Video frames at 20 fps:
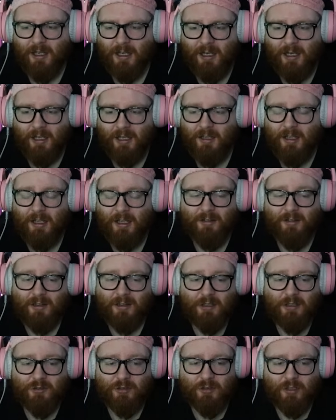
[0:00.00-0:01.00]
And it is
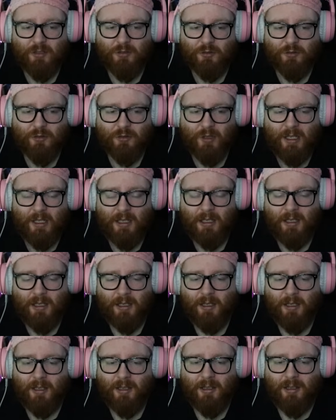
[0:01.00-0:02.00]
literally just, like,
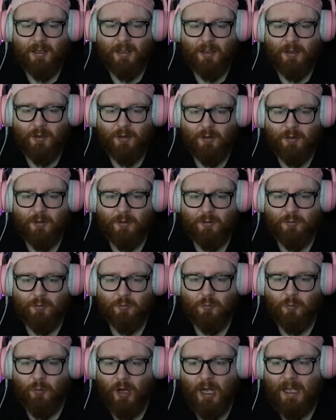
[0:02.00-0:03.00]

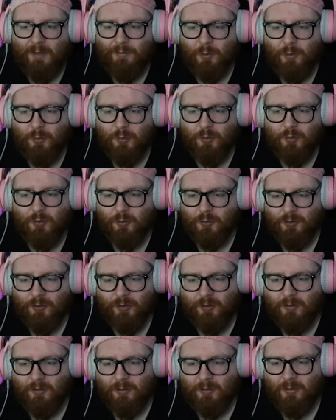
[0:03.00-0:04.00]
whatever
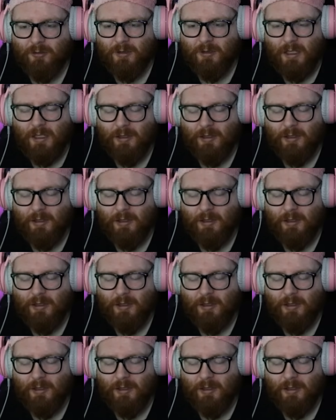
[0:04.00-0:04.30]
production could,